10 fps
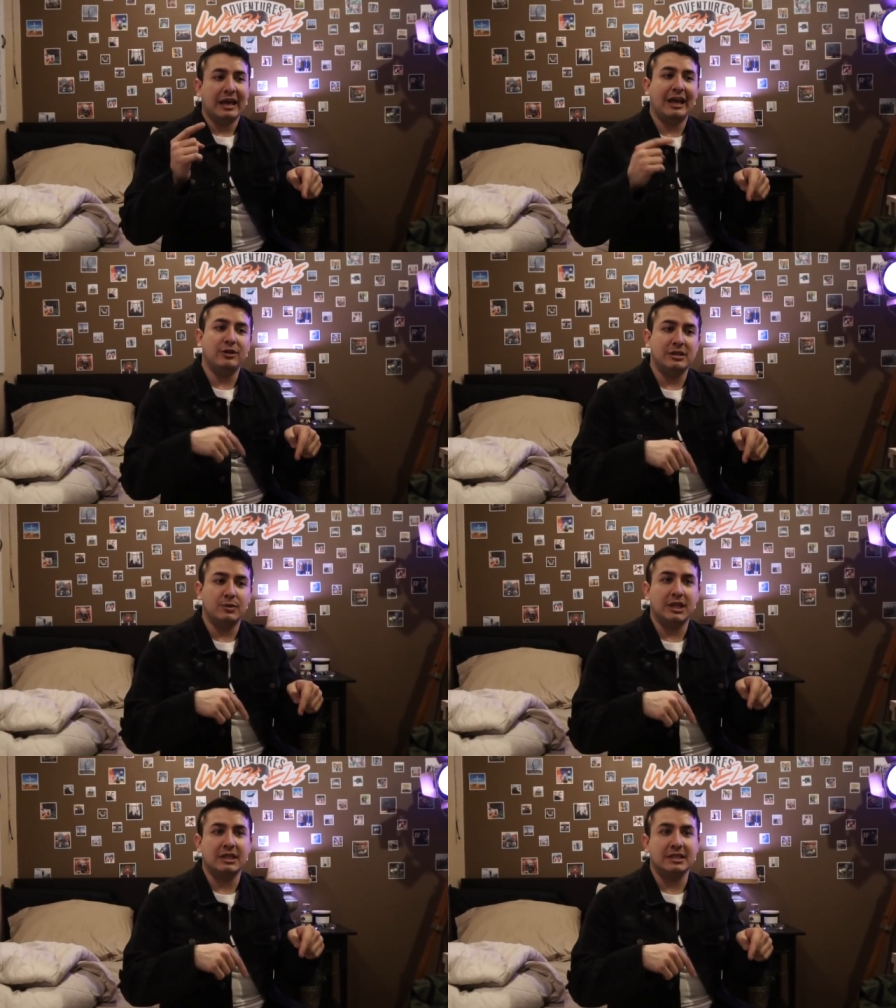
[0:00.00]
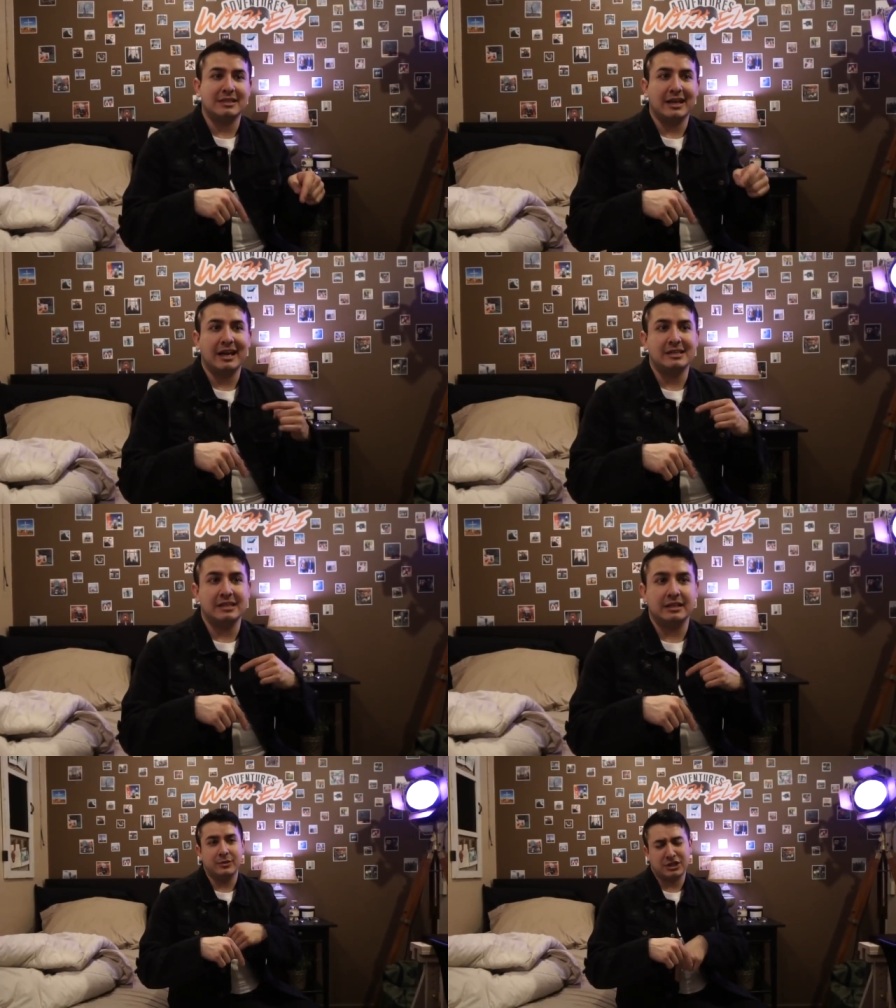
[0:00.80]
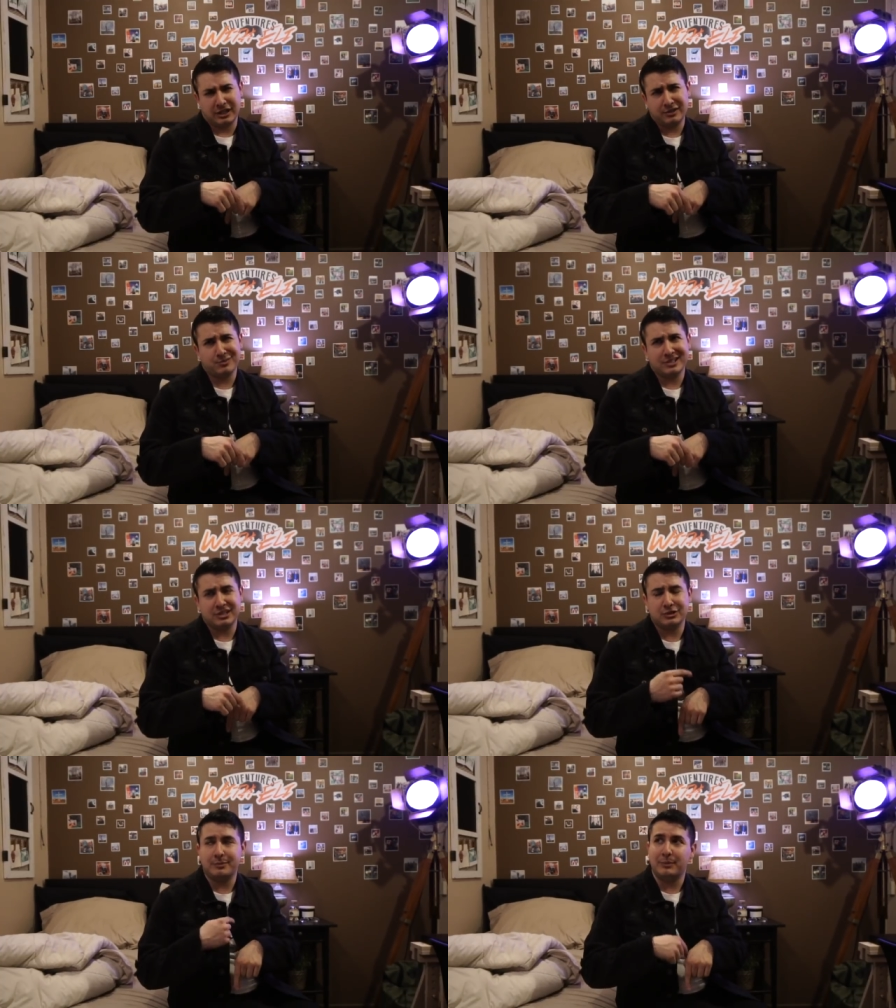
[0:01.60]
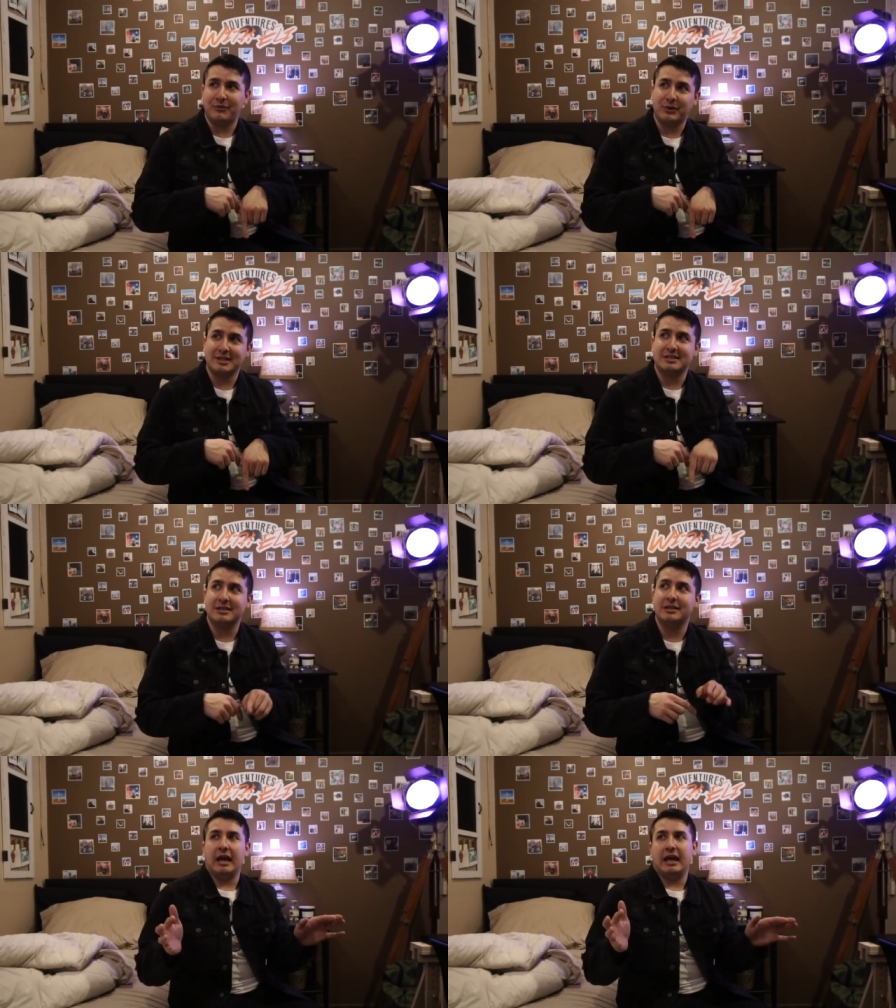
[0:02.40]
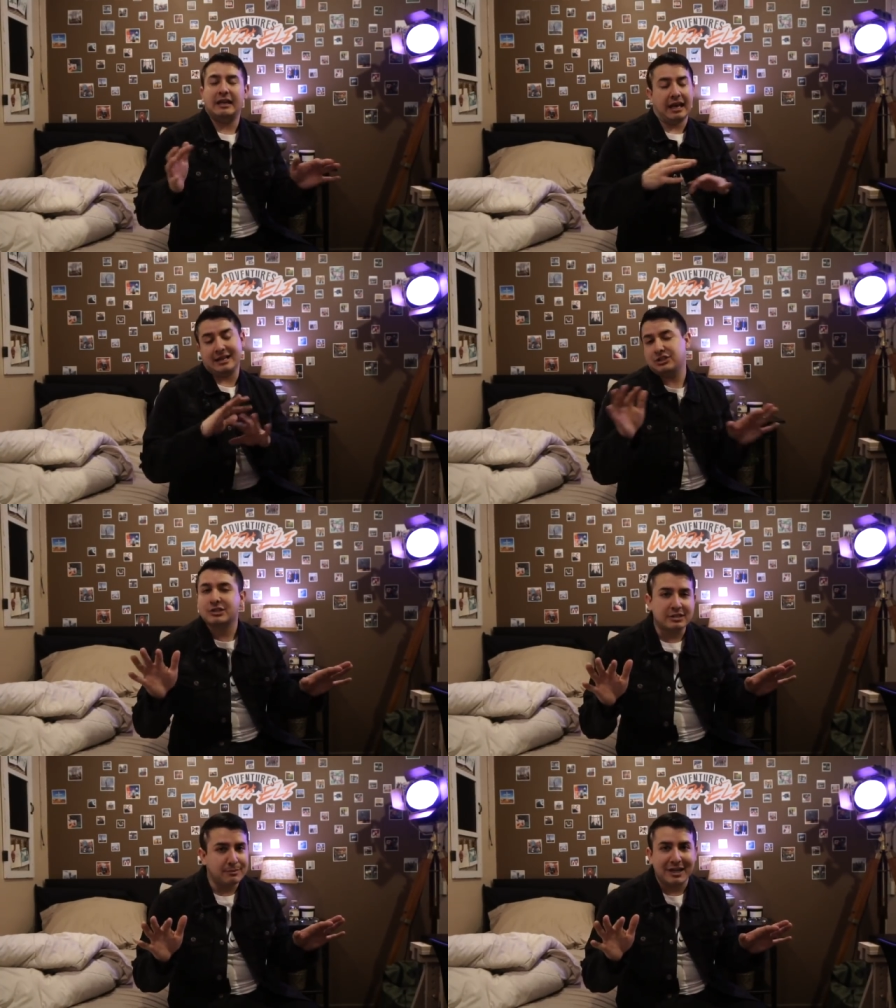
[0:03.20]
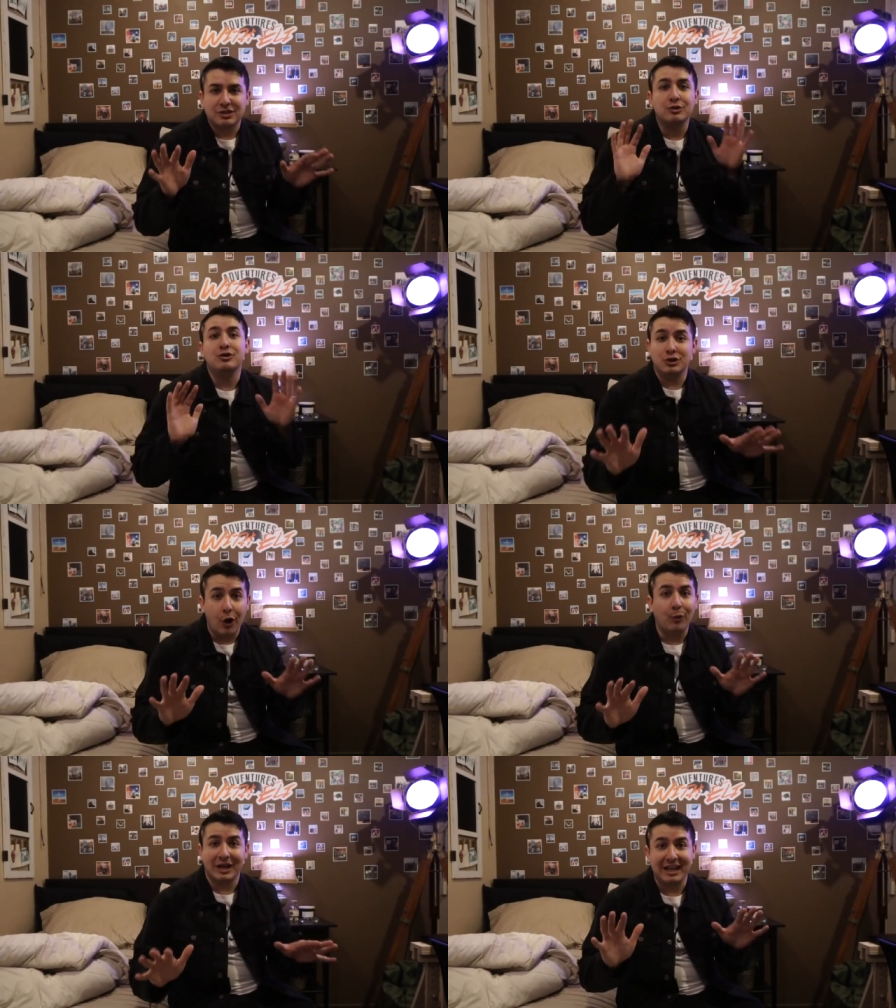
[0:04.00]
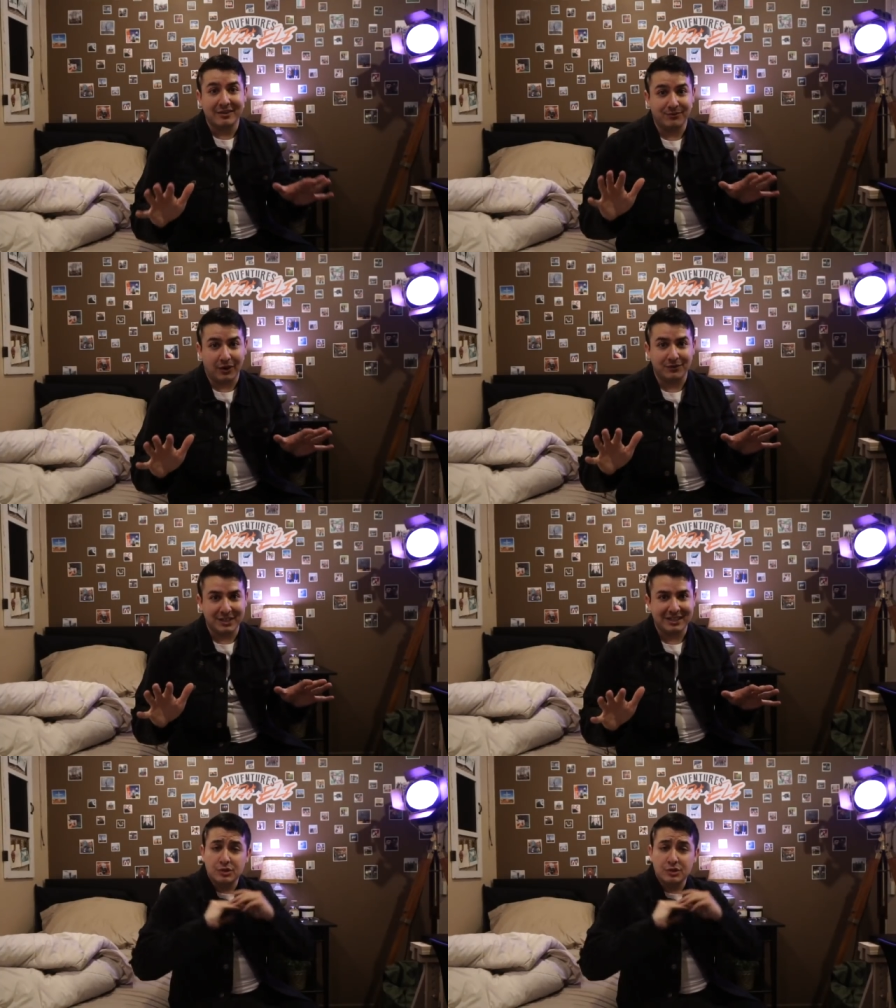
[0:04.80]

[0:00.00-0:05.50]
and you did the things that I did, which I didn't really do, but my friends did, and yeah, it's just a mess you don't want to get involved in.